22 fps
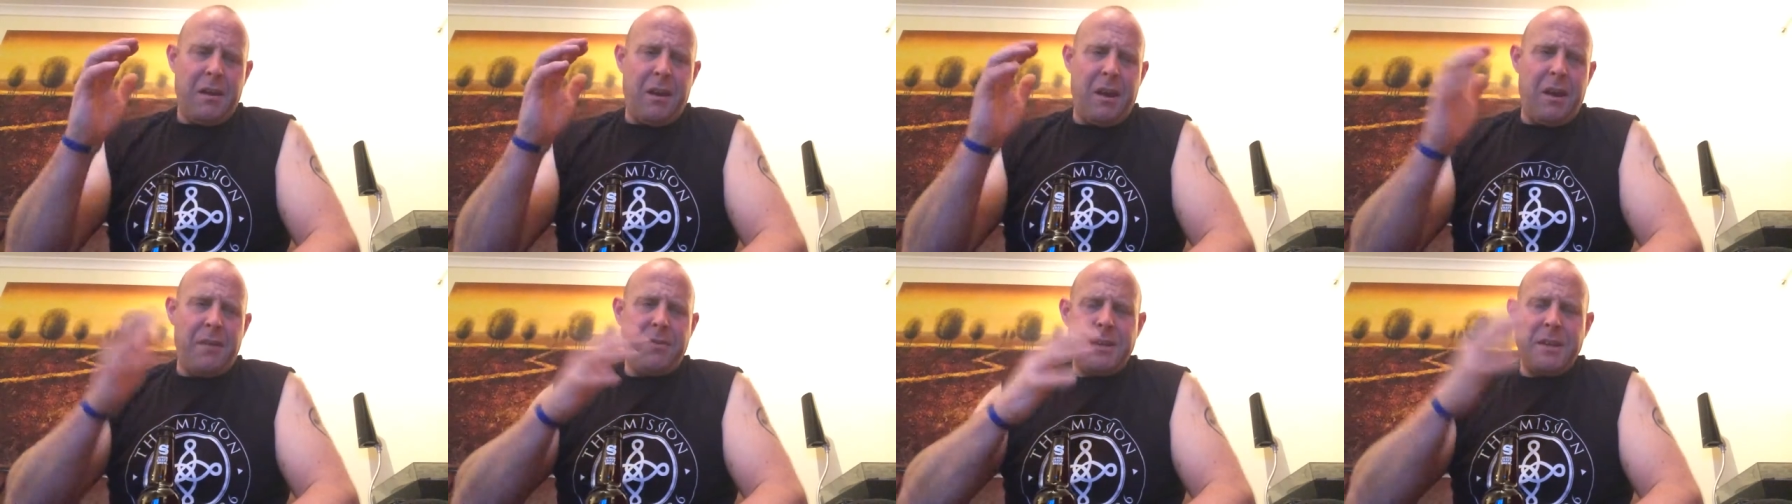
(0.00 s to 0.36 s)

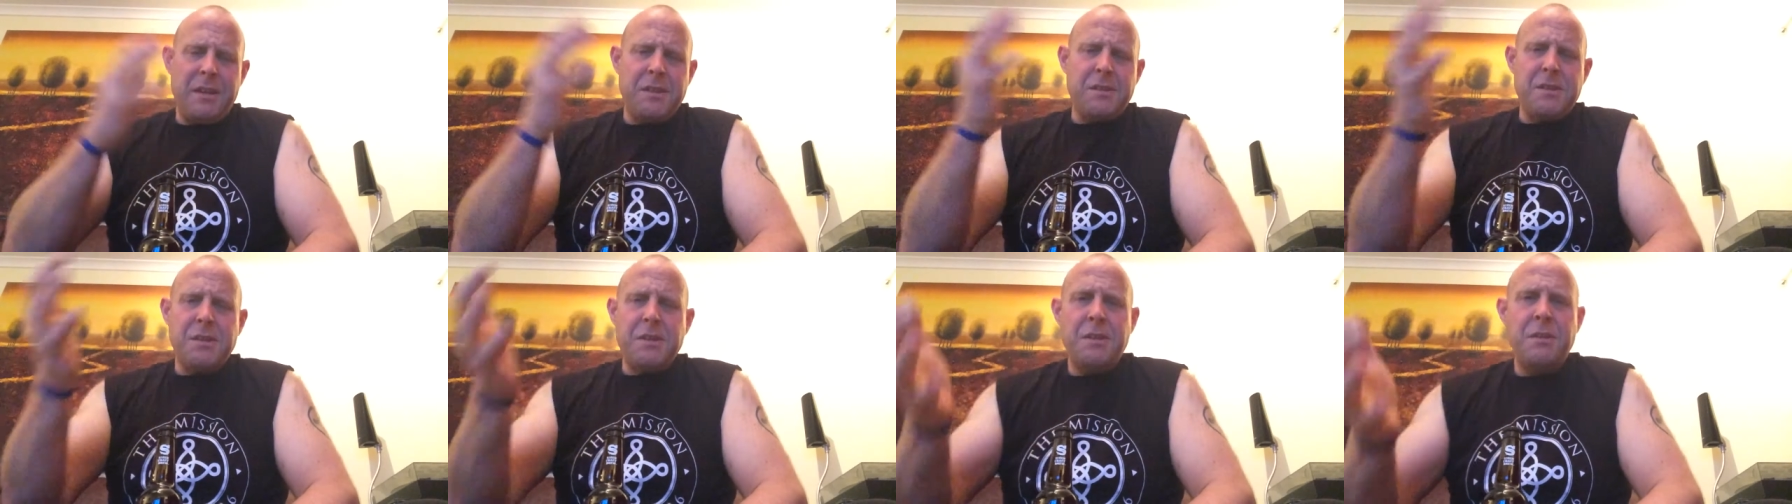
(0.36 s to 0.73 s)
I think
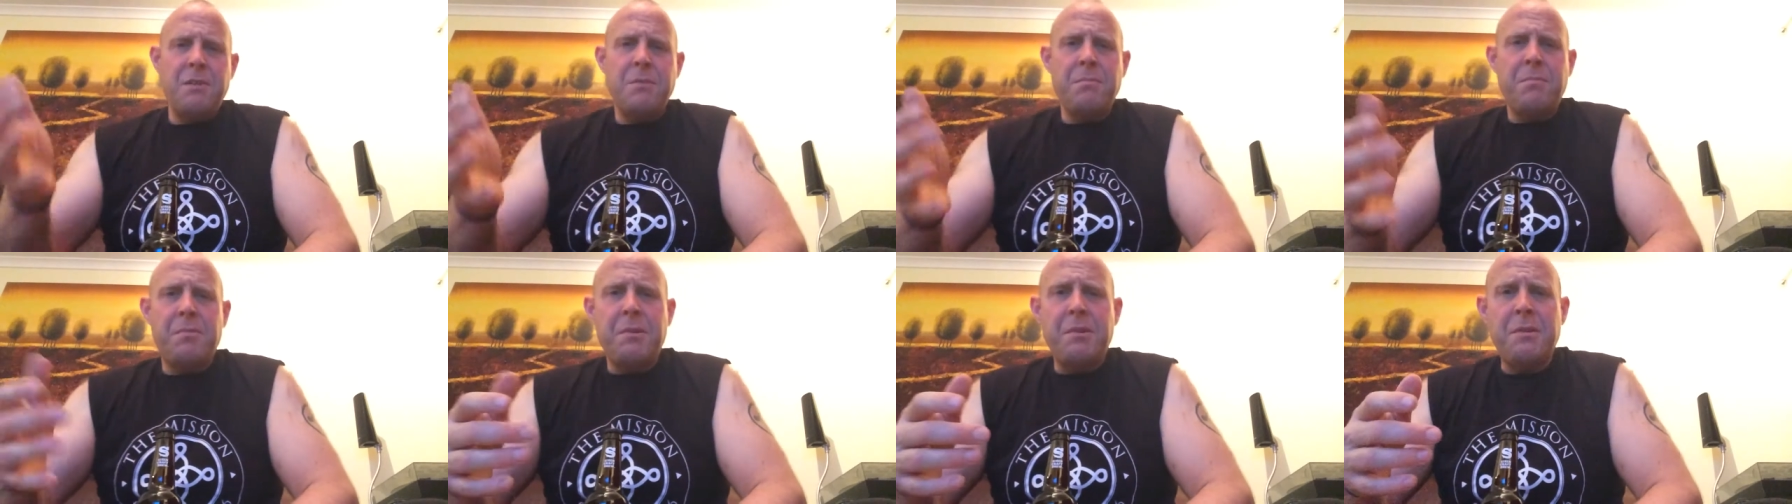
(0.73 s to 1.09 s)
there's a
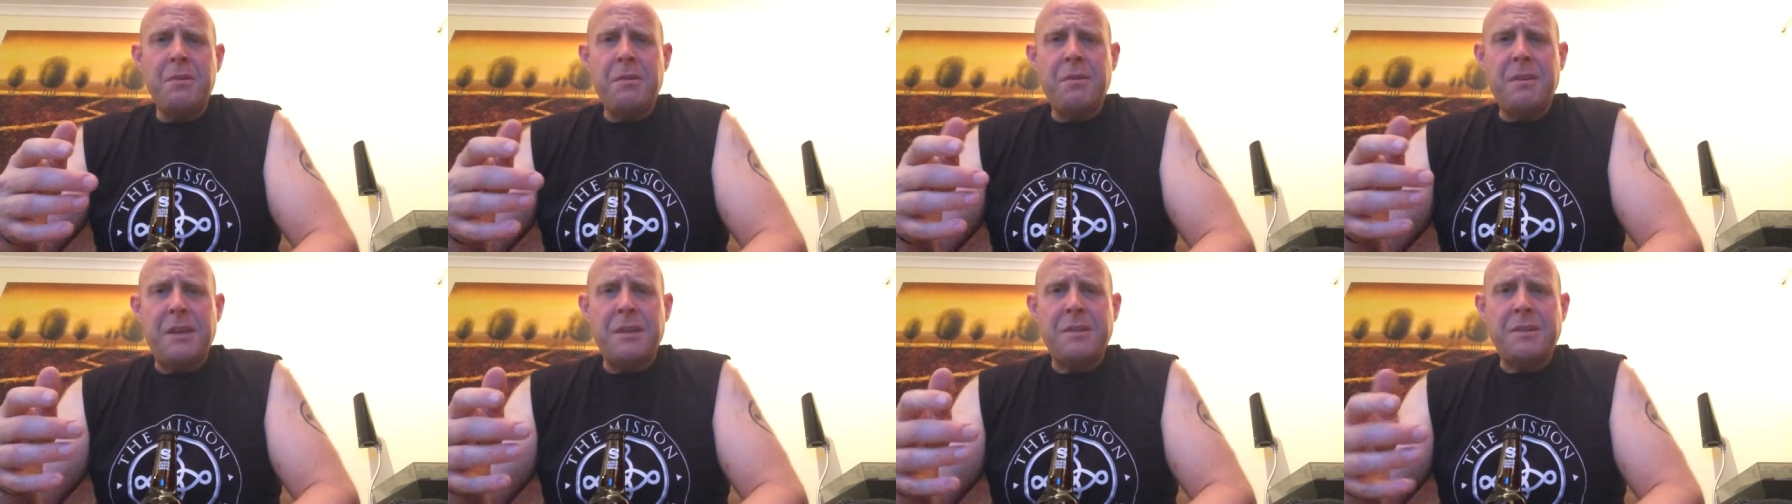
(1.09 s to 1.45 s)
new
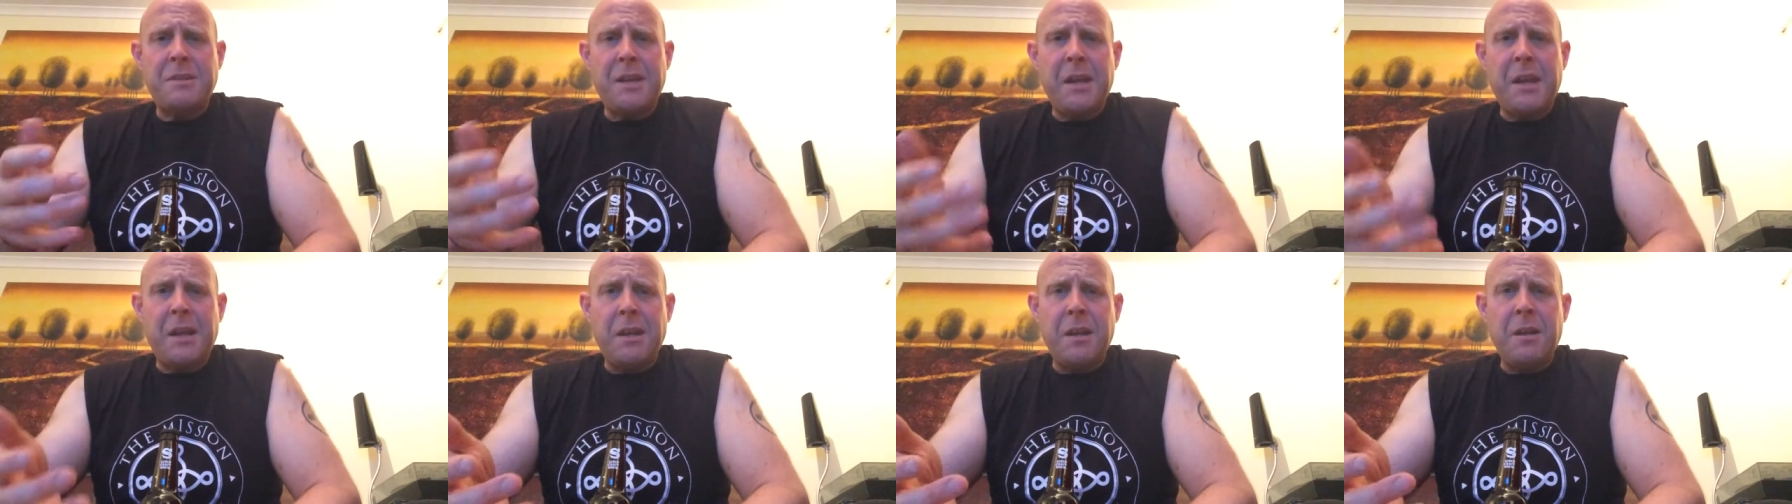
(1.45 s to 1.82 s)
brewer that's
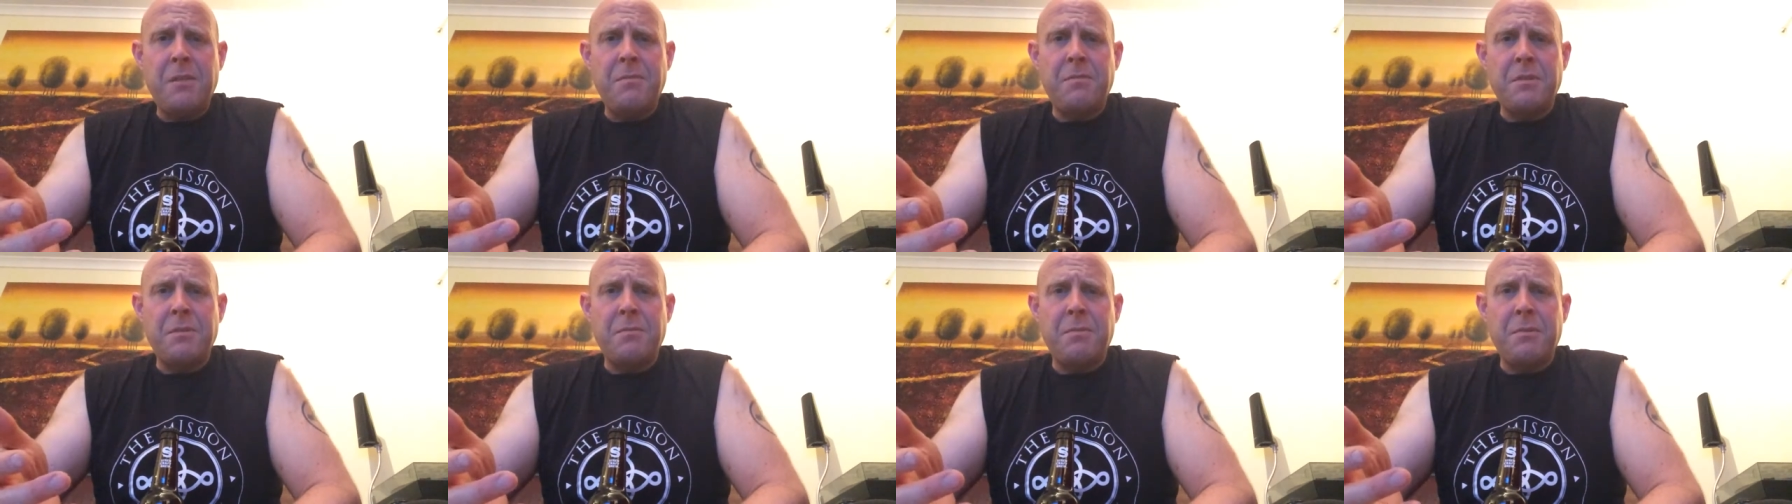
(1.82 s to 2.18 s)
taken
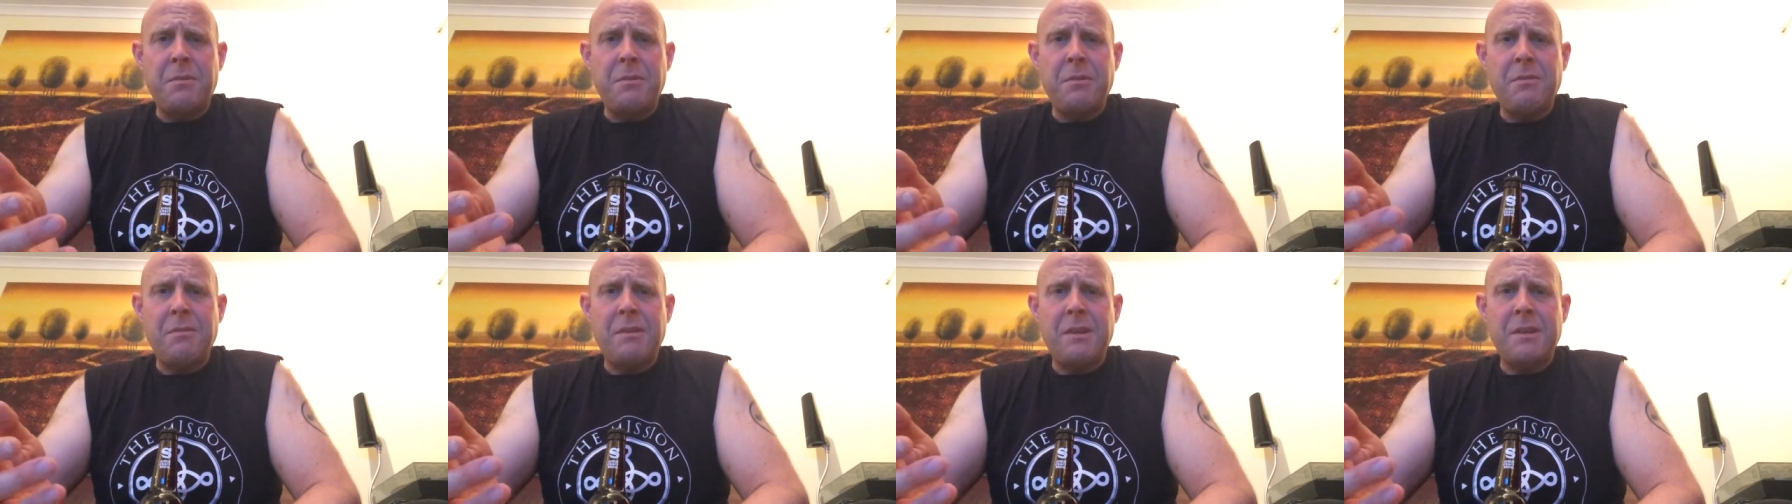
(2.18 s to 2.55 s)
over at the
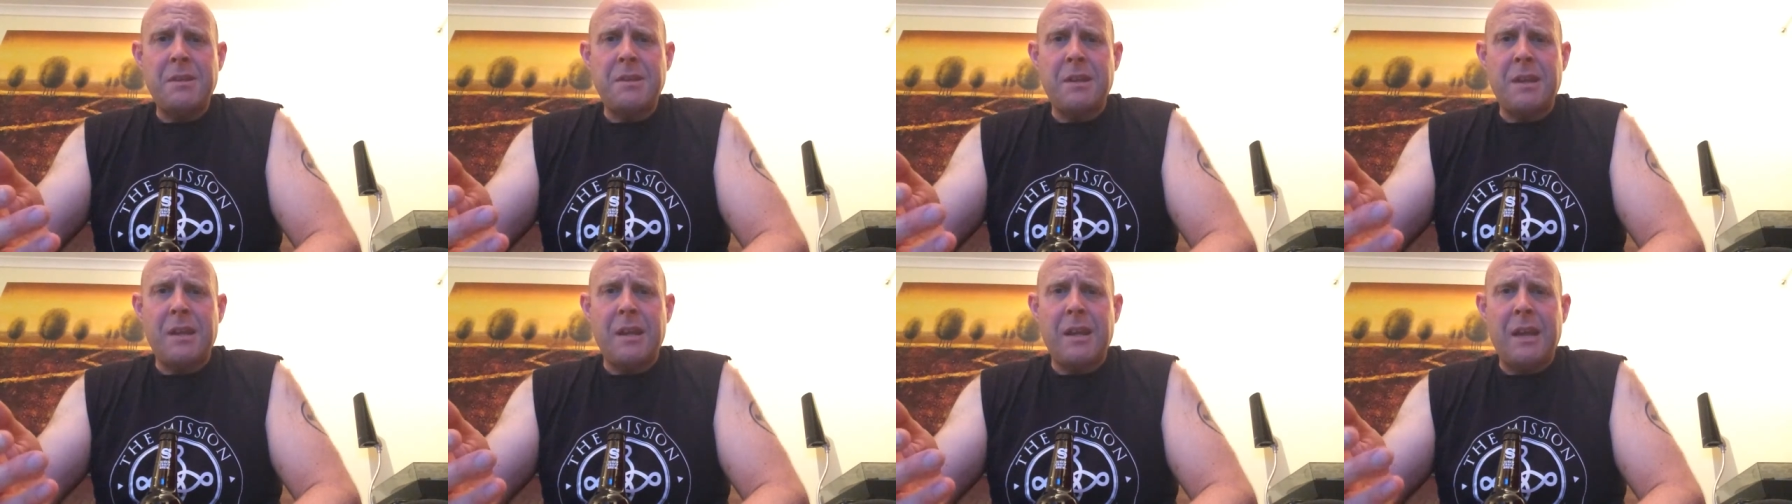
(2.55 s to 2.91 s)
brewery
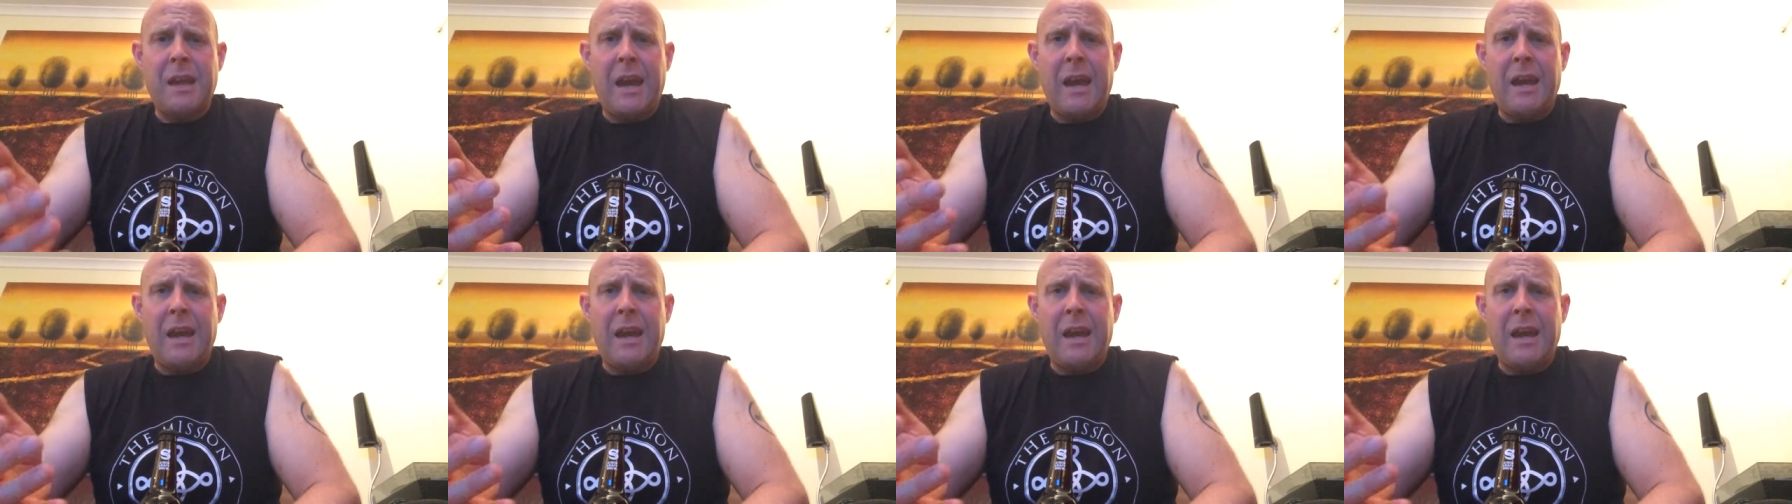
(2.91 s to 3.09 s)
recently,